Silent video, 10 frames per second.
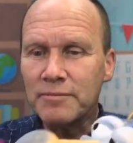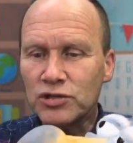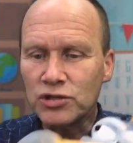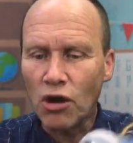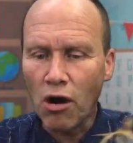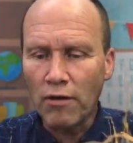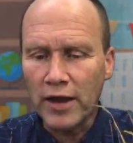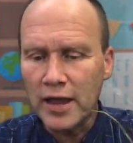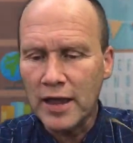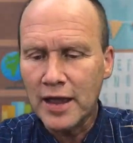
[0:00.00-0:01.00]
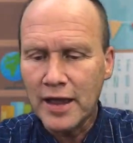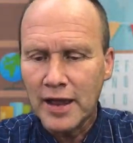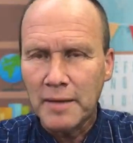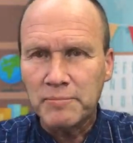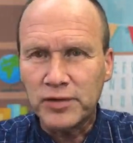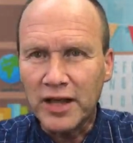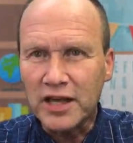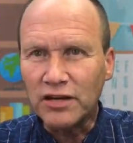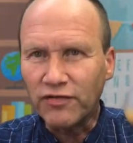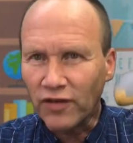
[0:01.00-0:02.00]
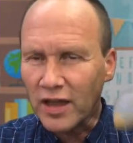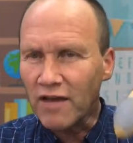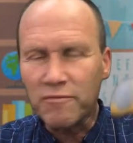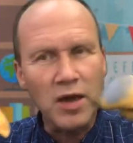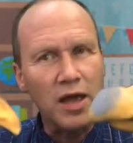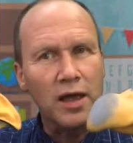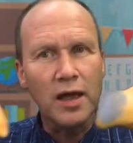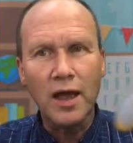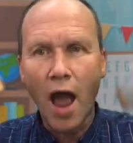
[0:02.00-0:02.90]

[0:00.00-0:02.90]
sorry, please forgive me.